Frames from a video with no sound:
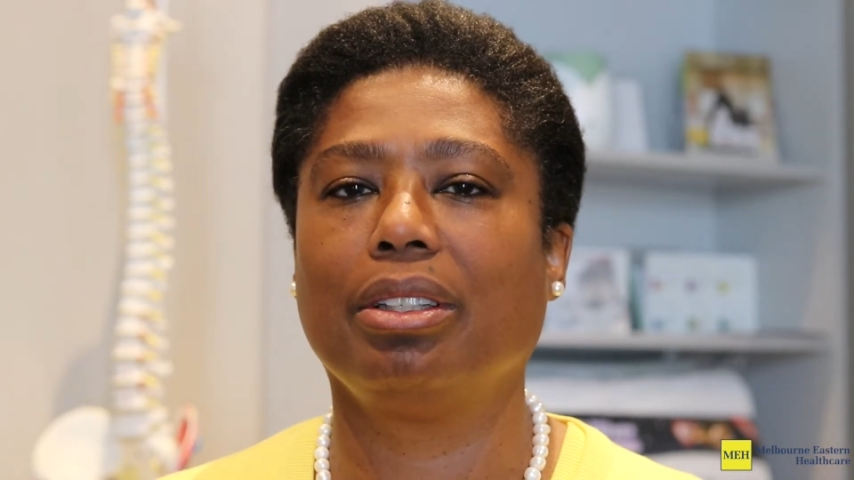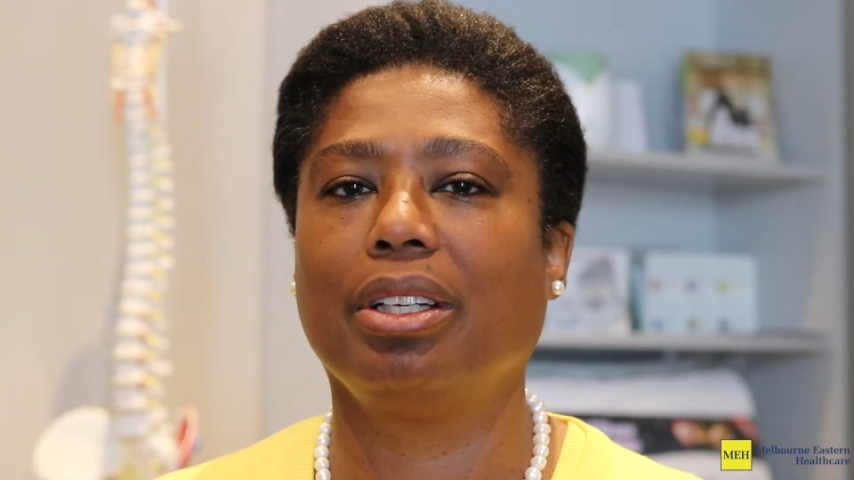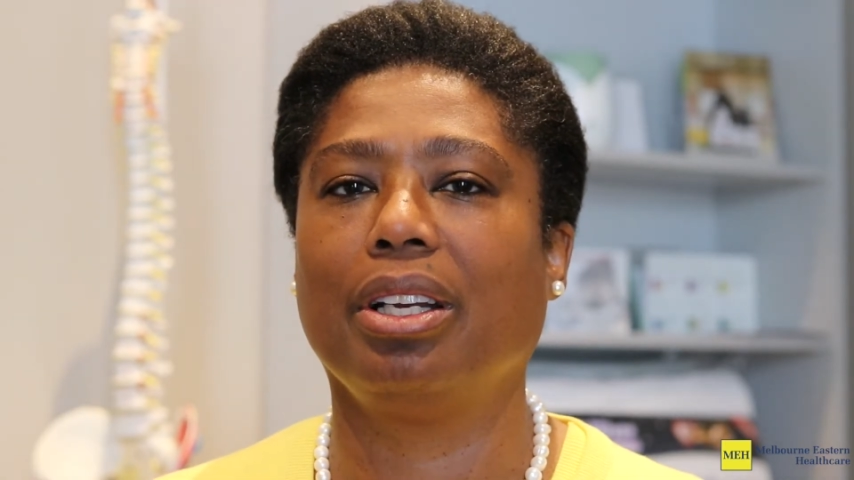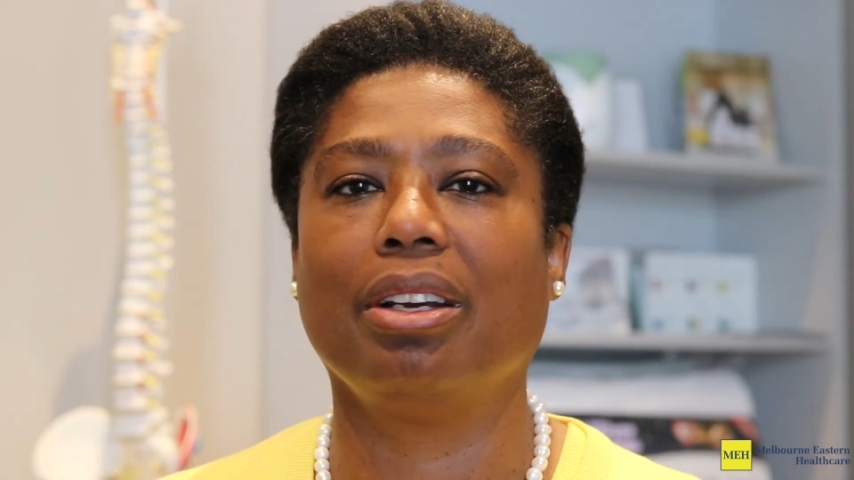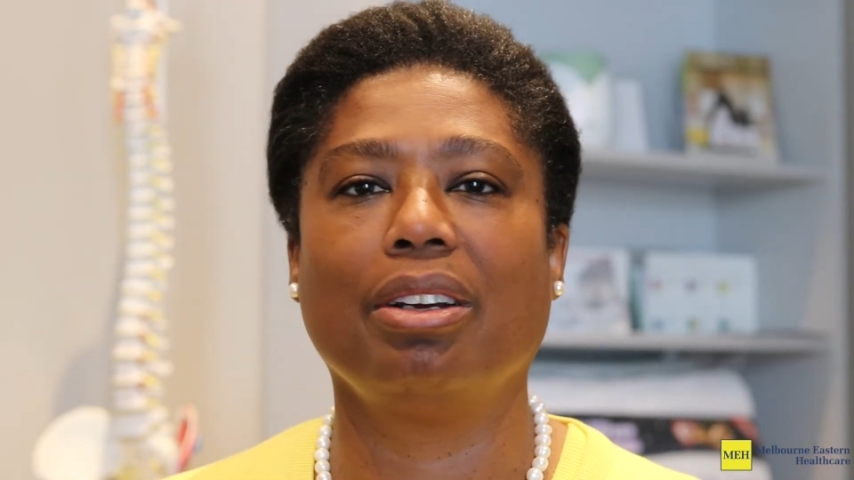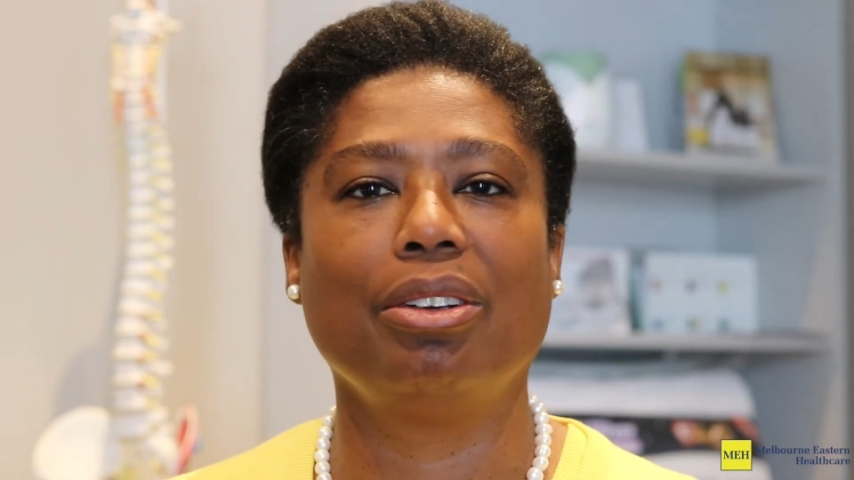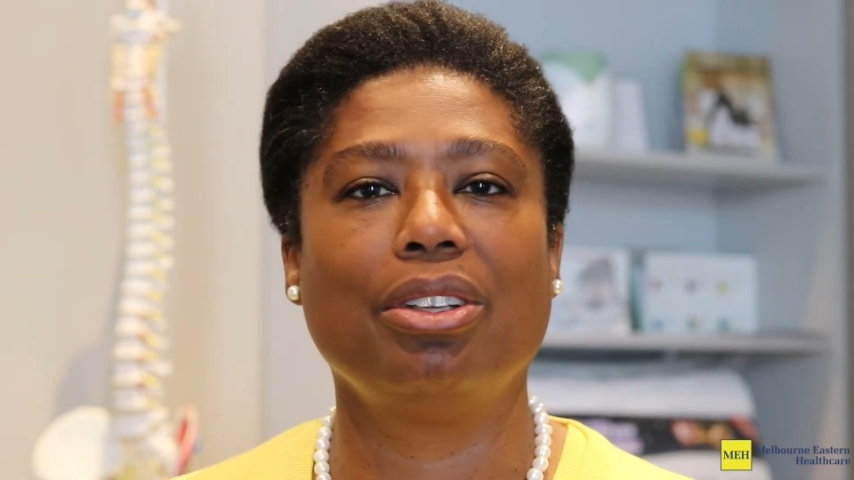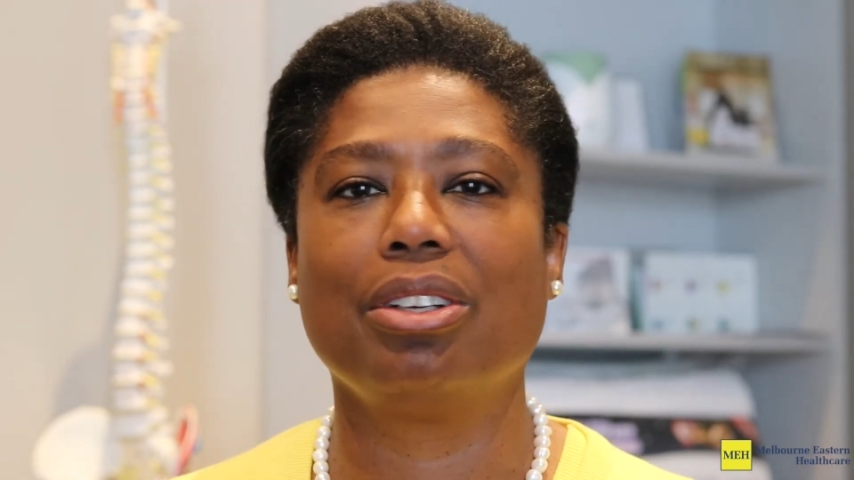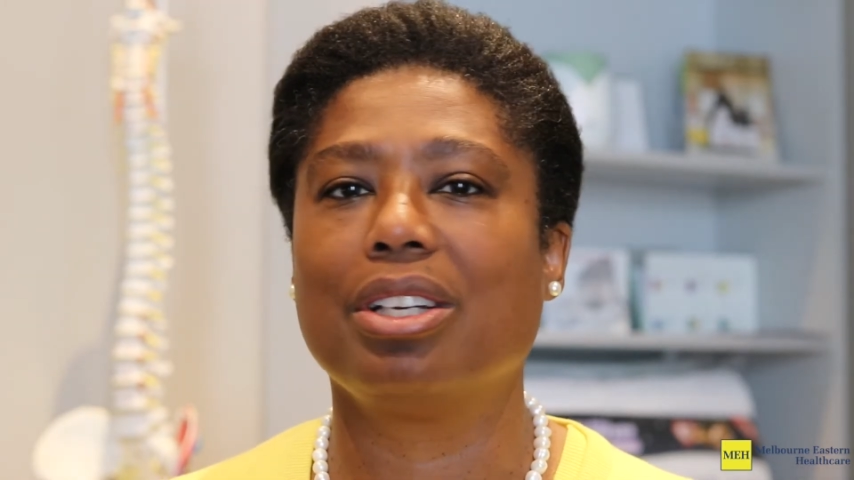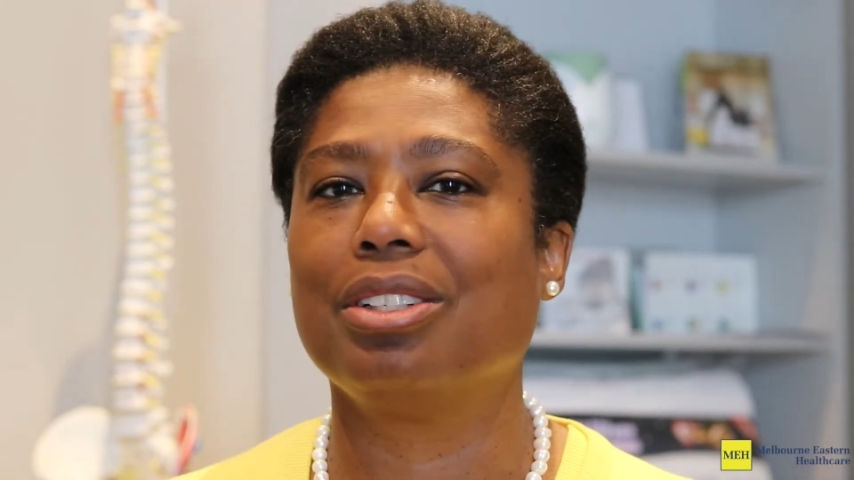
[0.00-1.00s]
You know,
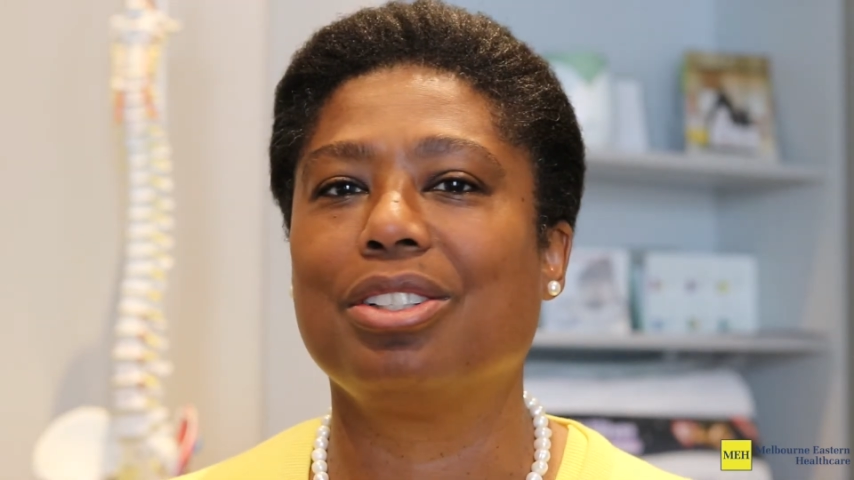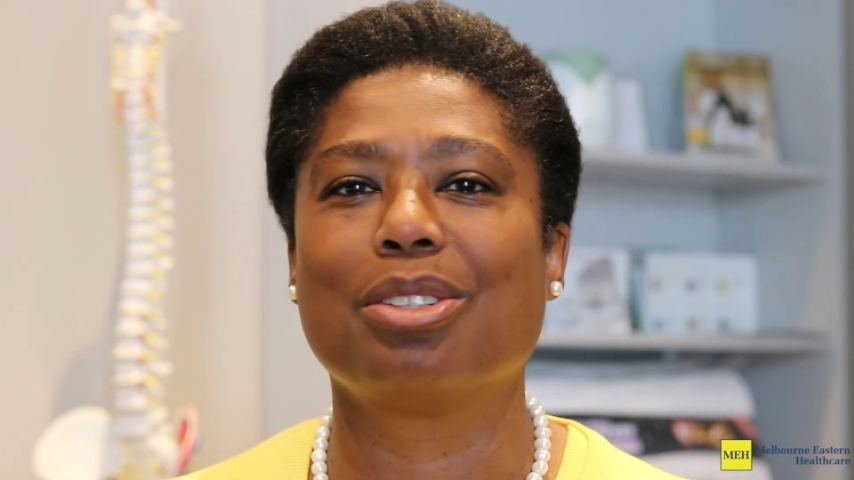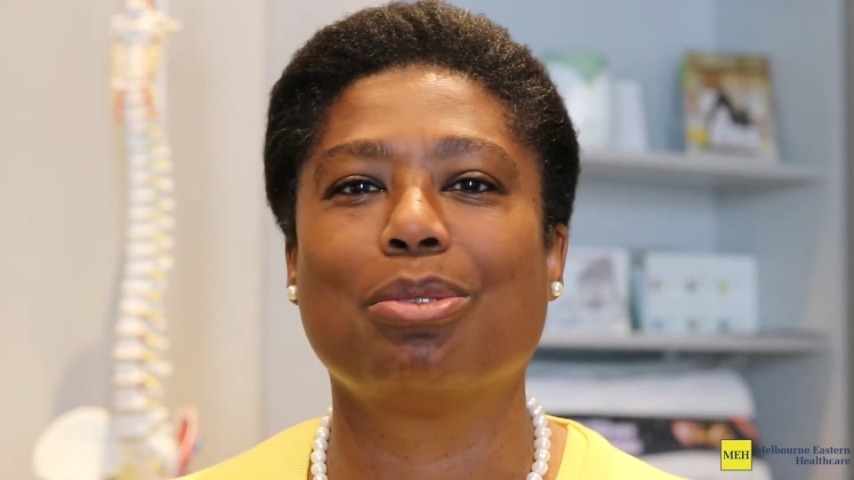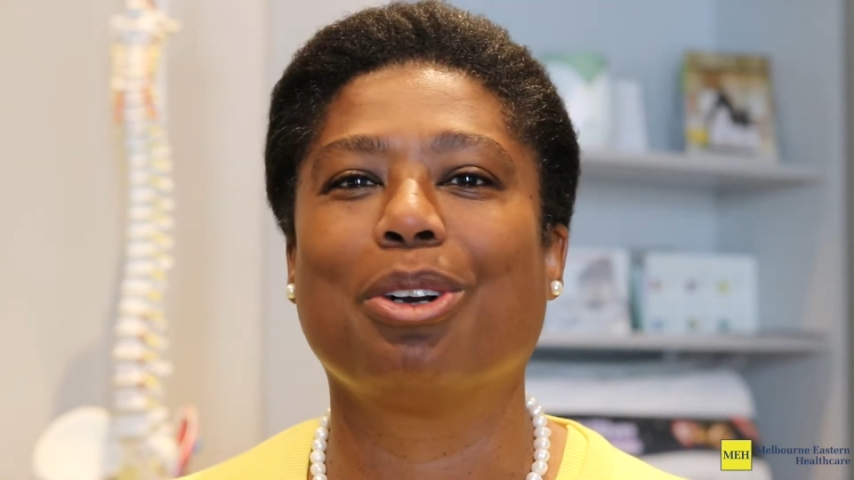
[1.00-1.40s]
you can just